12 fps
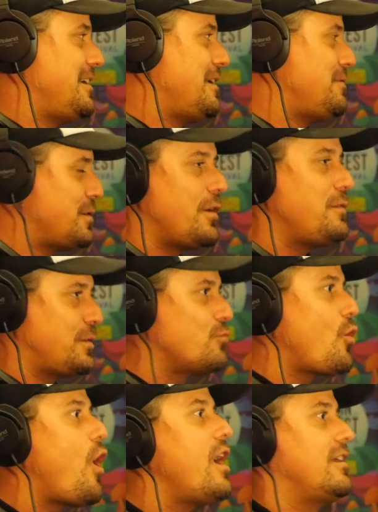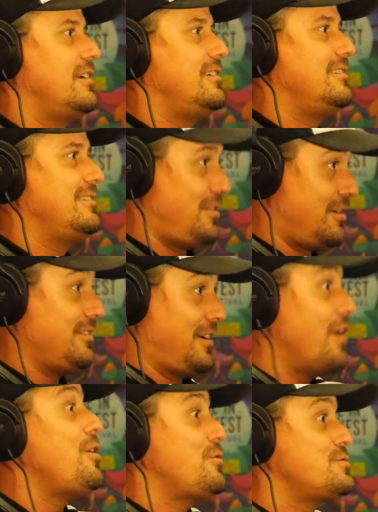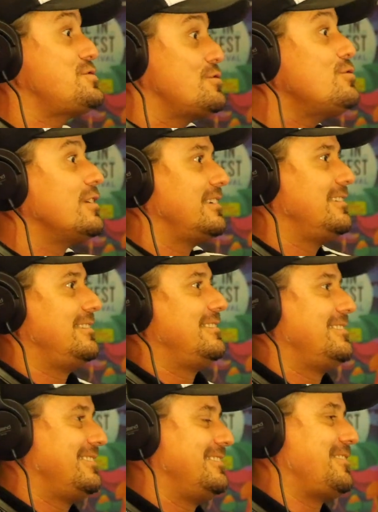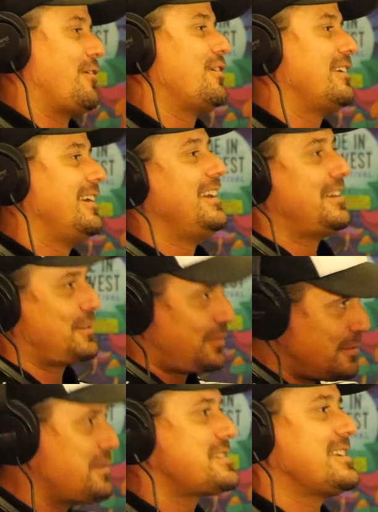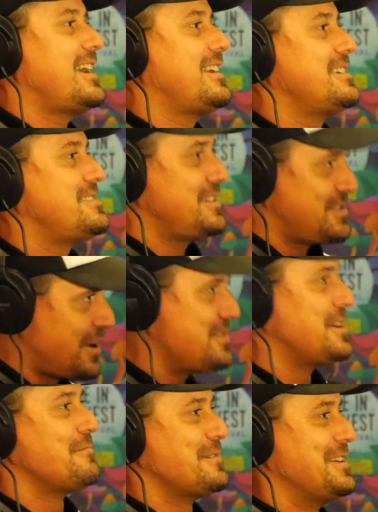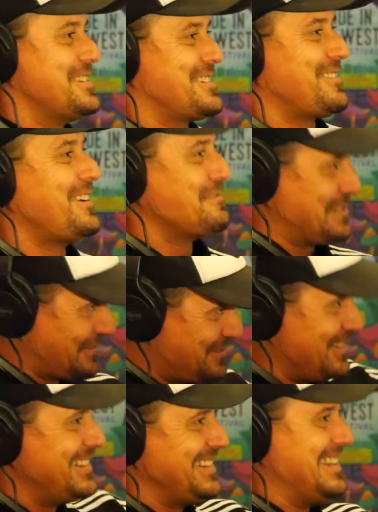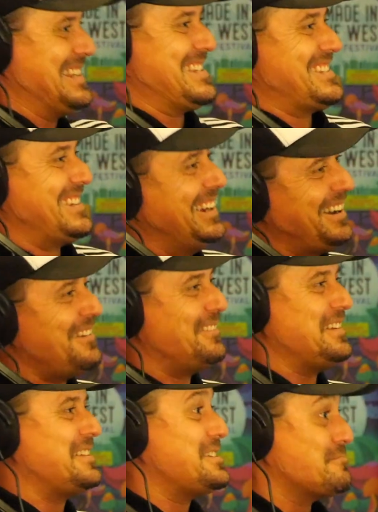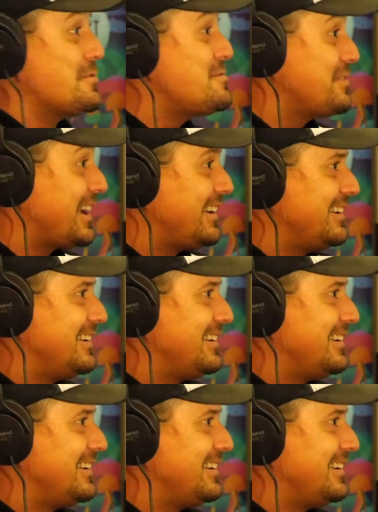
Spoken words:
if you write it, I'll shoot it. Right. 3 months later, she shows up with a script. I've written this movie.